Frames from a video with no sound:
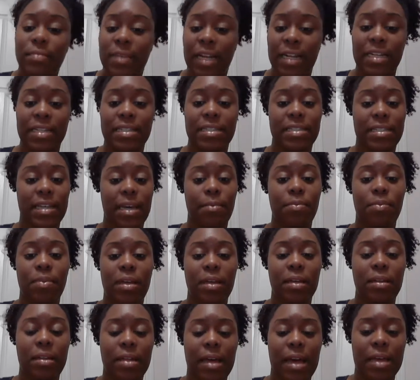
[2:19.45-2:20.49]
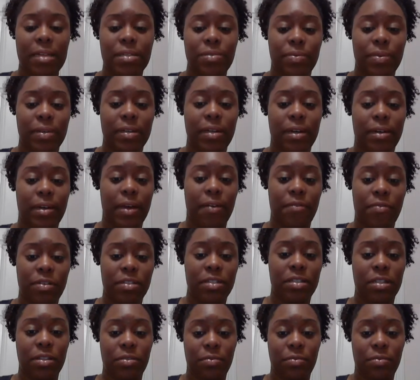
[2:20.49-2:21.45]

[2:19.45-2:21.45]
I did the same thing last week. I averaged